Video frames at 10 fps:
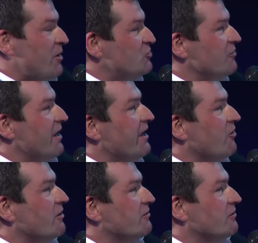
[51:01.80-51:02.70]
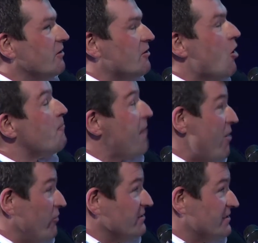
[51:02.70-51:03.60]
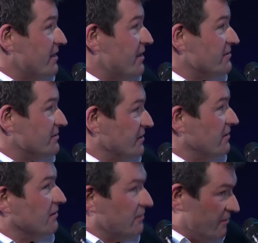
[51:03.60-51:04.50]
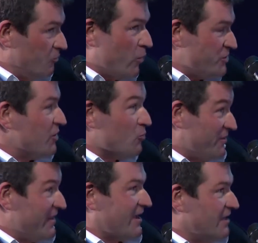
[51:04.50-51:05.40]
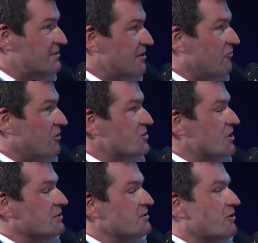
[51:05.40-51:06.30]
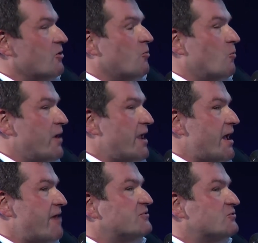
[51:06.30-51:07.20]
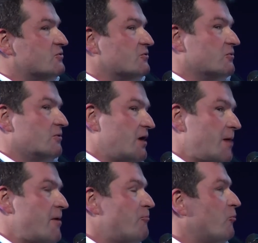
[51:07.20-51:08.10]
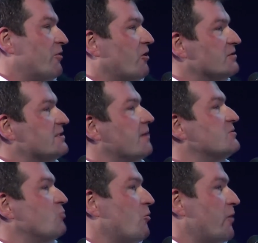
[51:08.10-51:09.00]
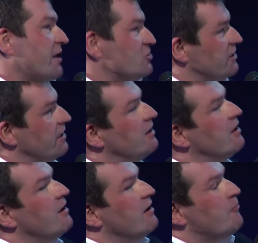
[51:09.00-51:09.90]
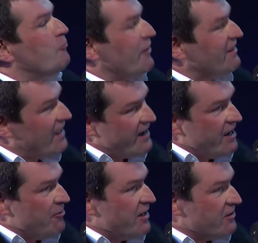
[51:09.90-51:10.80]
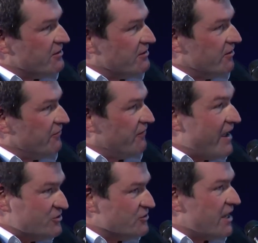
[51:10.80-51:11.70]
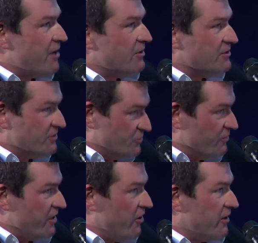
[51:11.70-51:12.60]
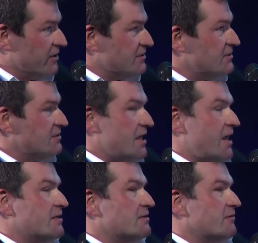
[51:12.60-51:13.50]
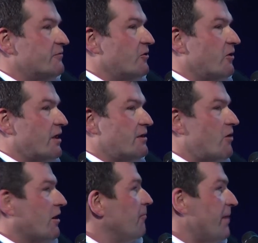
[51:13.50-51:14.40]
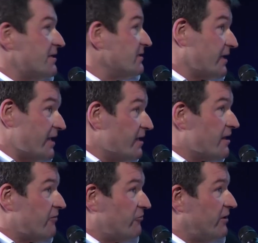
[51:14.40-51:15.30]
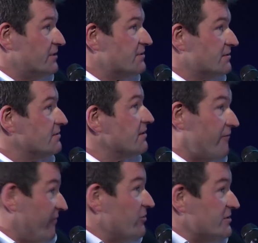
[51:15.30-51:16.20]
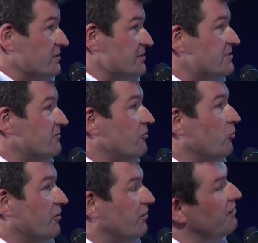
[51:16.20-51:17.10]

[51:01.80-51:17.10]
much relying on parents. They're still watching what their kids are watching. So we have to come up with concepts where we actually bring that element of edutainment to the audience. And if you look at our competitor Kika, for instance, they're very successful with